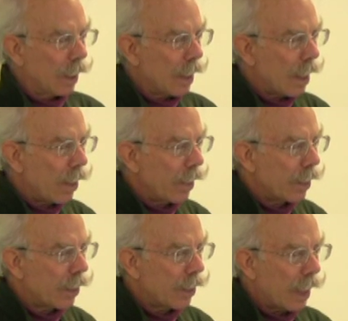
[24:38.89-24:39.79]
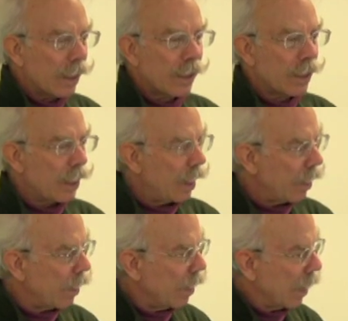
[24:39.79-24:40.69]
Now it's stainless
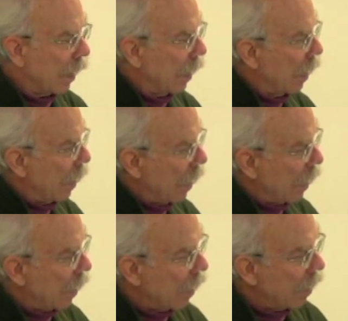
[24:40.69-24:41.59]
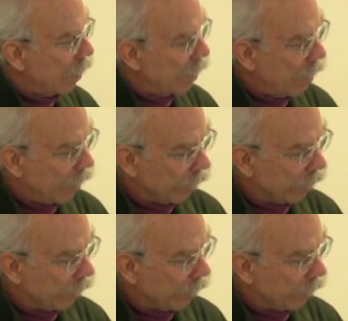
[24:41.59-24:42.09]
steel, and